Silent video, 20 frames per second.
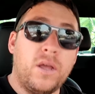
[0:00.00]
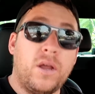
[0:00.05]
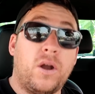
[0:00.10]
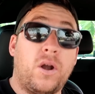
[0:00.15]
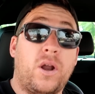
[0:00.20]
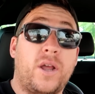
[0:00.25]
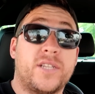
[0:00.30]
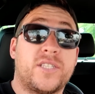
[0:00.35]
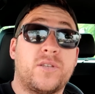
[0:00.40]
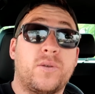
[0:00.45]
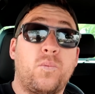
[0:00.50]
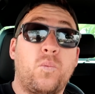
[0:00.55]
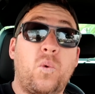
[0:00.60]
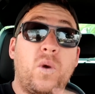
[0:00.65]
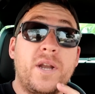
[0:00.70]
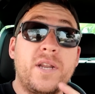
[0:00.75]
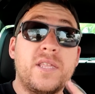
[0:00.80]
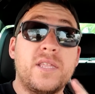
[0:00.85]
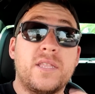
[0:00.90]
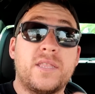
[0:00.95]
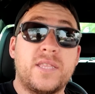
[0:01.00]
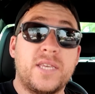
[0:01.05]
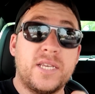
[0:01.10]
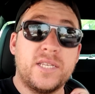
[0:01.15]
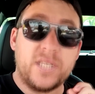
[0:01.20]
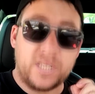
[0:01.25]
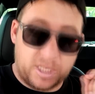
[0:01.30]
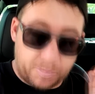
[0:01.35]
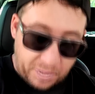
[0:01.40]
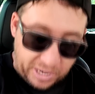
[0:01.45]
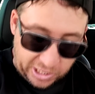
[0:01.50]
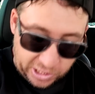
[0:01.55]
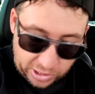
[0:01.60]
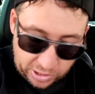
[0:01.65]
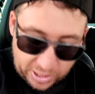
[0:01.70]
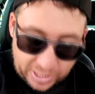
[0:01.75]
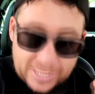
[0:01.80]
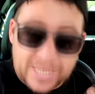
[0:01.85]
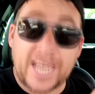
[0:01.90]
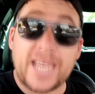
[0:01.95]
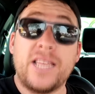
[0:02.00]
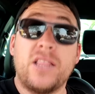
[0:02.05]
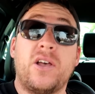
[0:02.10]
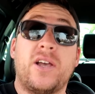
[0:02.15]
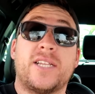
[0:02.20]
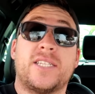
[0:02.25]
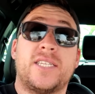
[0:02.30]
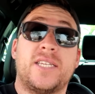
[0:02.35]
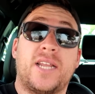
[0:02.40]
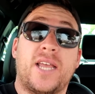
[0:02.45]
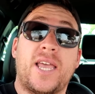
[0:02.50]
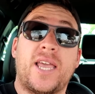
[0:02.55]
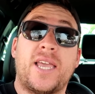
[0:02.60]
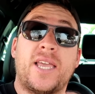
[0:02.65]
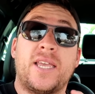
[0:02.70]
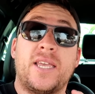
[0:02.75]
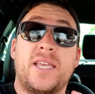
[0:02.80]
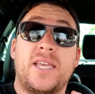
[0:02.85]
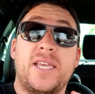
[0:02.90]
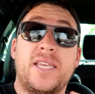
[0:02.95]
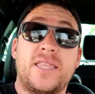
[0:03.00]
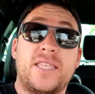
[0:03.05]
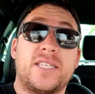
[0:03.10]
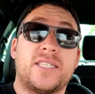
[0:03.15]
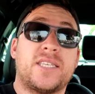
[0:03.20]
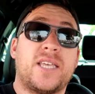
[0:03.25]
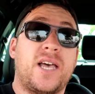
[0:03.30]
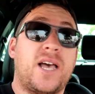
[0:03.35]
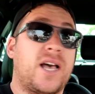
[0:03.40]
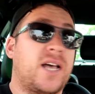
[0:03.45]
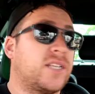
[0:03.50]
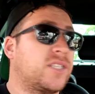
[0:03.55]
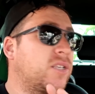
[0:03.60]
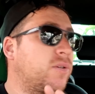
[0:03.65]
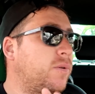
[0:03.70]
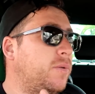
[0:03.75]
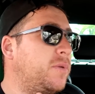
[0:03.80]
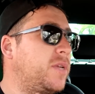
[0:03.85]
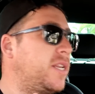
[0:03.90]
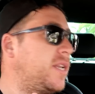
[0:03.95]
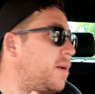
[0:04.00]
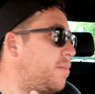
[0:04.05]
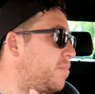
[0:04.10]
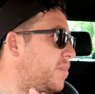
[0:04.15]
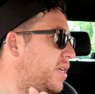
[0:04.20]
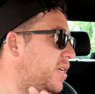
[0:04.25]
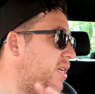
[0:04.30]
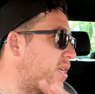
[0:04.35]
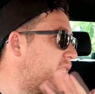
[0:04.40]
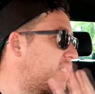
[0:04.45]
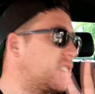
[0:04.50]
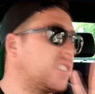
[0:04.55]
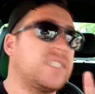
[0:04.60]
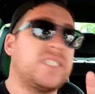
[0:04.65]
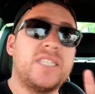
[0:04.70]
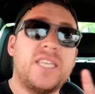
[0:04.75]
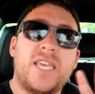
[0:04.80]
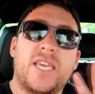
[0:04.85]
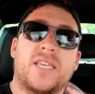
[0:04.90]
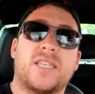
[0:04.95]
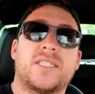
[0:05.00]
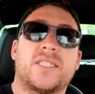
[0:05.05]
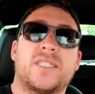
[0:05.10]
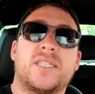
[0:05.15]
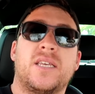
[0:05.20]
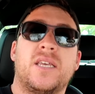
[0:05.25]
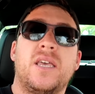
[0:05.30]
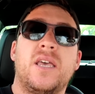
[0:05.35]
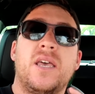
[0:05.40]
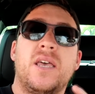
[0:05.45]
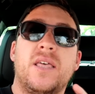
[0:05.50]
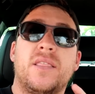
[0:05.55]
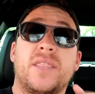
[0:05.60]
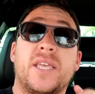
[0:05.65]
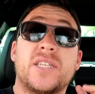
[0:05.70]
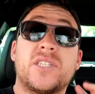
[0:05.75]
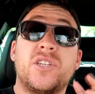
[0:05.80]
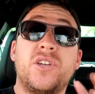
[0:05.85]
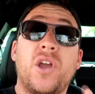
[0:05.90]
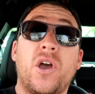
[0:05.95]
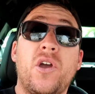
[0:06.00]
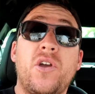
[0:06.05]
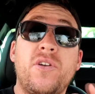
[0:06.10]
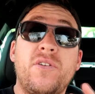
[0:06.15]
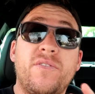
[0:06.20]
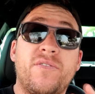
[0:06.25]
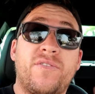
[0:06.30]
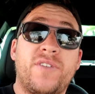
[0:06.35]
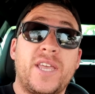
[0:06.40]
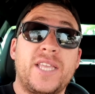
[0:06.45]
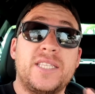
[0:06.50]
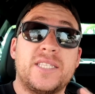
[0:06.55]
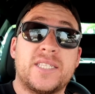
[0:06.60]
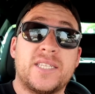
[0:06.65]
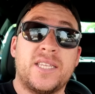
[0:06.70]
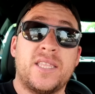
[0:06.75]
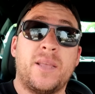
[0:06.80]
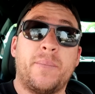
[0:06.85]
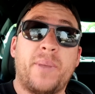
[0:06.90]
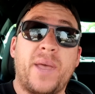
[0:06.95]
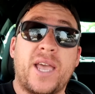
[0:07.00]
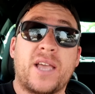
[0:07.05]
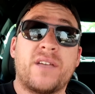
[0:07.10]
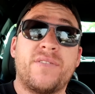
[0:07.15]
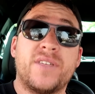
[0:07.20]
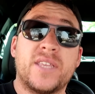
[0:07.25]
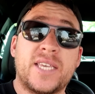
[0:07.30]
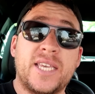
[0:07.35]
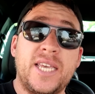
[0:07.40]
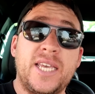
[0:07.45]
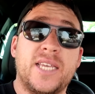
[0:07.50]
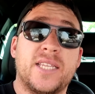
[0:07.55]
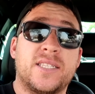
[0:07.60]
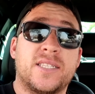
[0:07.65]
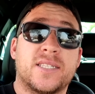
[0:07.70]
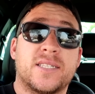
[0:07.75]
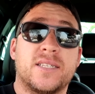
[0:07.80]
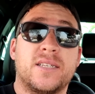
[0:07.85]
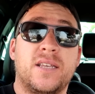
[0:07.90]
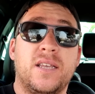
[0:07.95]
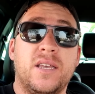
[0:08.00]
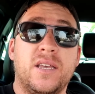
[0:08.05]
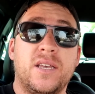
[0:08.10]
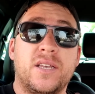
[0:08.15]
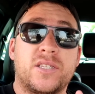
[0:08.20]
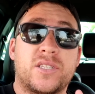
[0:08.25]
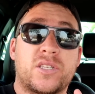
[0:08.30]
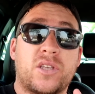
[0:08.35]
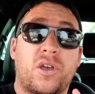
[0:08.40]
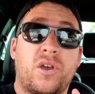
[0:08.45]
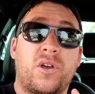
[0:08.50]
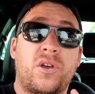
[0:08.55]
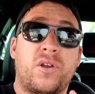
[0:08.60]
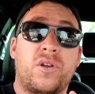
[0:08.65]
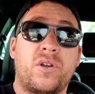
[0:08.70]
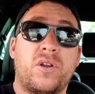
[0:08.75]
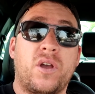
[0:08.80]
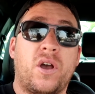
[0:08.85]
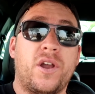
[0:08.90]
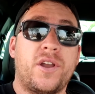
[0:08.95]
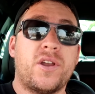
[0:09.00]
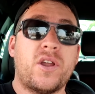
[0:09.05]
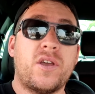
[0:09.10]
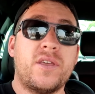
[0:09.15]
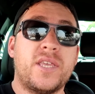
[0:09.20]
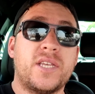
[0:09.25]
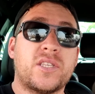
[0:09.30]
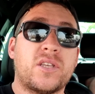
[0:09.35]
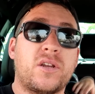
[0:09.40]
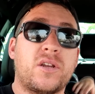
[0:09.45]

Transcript: All right, so one of the things, especially on a day like today in this car, so it would be number 6, there's no vents in the back for the kids. So I know there's